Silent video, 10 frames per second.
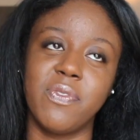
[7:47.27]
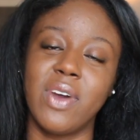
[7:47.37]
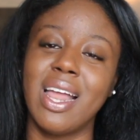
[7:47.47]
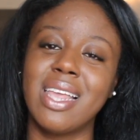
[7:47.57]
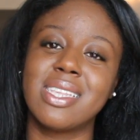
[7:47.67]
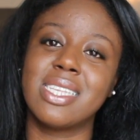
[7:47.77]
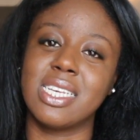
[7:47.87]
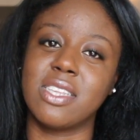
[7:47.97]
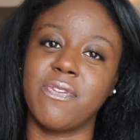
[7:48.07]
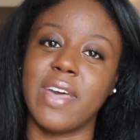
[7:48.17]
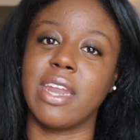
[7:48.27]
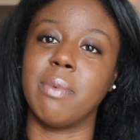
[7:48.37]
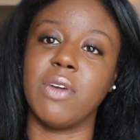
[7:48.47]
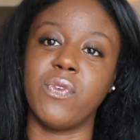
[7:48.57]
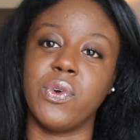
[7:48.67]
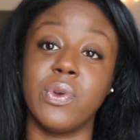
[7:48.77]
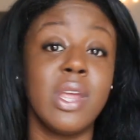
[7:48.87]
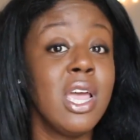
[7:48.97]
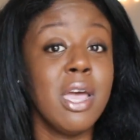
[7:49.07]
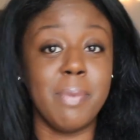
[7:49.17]
before, I like to taste the fat in my
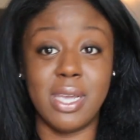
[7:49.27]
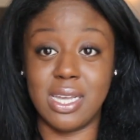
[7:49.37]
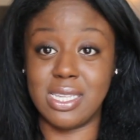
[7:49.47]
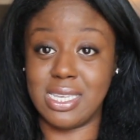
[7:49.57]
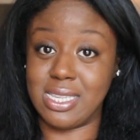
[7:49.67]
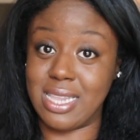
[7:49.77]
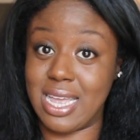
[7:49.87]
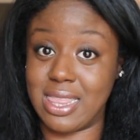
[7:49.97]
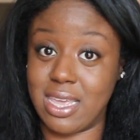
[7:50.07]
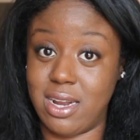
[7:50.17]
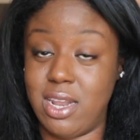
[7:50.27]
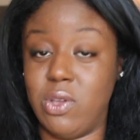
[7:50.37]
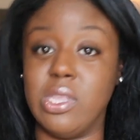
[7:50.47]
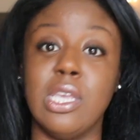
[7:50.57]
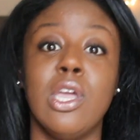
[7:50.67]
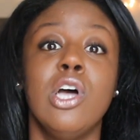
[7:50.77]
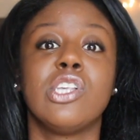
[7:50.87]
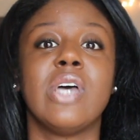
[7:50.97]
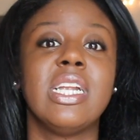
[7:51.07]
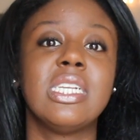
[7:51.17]
food because it's not that unhealthy.
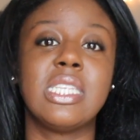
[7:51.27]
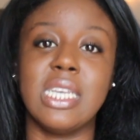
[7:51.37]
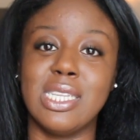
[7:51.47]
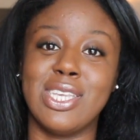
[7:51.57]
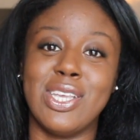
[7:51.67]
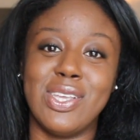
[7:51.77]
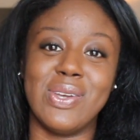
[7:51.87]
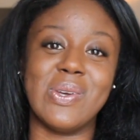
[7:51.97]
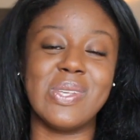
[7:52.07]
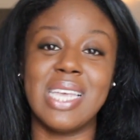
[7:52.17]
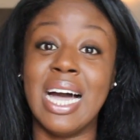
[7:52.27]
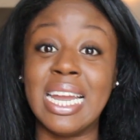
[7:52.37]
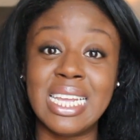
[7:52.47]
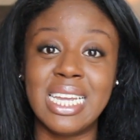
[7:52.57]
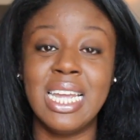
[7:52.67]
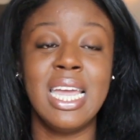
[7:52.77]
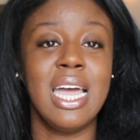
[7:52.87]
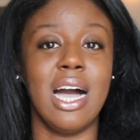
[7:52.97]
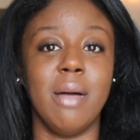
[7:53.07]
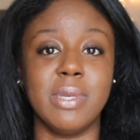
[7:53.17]
So I just tend to use honey.
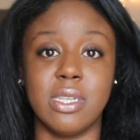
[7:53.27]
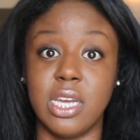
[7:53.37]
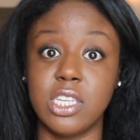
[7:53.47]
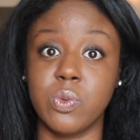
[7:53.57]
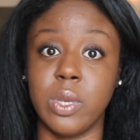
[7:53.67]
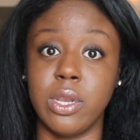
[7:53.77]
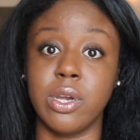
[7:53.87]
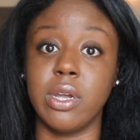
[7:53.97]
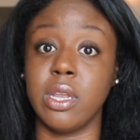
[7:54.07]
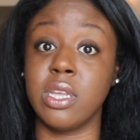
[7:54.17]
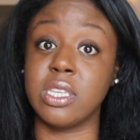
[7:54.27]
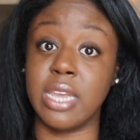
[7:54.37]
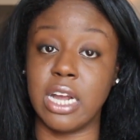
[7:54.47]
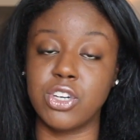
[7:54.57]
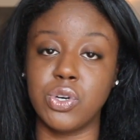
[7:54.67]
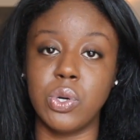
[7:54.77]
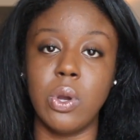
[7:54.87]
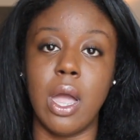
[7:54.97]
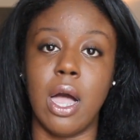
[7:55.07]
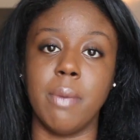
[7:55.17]
It's a nice sweetener and it's
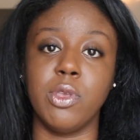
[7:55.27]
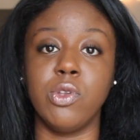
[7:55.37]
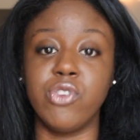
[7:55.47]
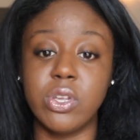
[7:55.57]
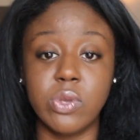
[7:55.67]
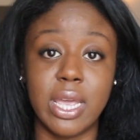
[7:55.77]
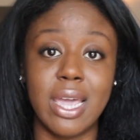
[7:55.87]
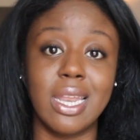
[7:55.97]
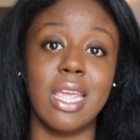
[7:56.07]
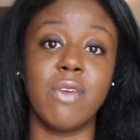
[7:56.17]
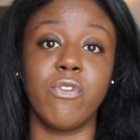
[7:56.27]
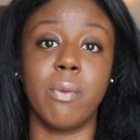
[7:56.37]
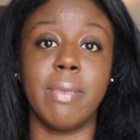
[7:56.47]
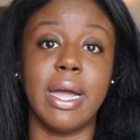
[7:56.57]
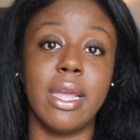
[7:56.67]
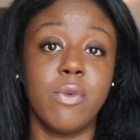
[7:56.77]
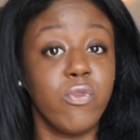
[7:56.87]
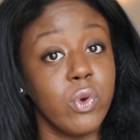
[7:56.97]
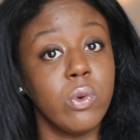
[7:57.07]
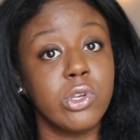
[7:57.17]
natural. You drizzle that, and for my
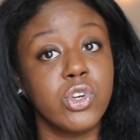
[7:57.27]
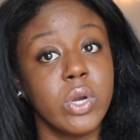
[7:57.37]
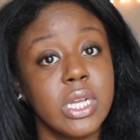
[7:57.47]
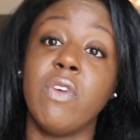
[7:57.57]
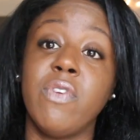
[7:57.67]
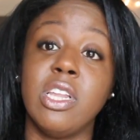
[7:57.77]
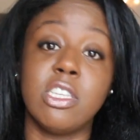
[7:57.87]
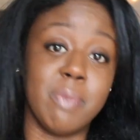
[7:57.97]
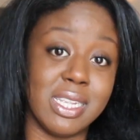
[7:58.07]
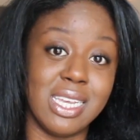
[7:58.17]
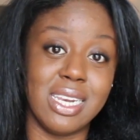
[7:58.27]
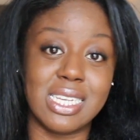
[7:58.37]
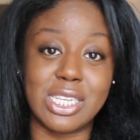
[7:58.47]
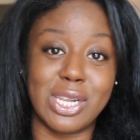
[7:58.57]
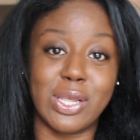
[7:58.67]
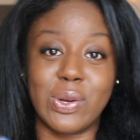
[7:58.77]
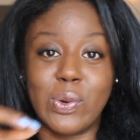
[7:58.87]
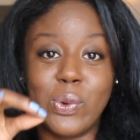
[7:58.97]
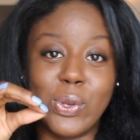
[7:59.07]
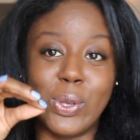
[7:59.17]
fruit choice, I'm feeling spontaneous and a
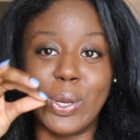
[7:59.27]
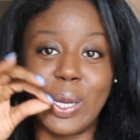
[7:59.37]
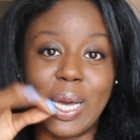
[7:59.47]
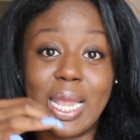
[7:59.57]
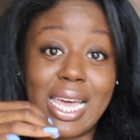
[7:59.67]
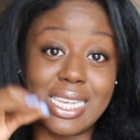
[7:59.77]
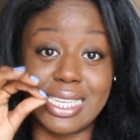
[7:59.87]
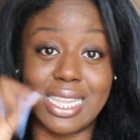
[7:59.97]
little classy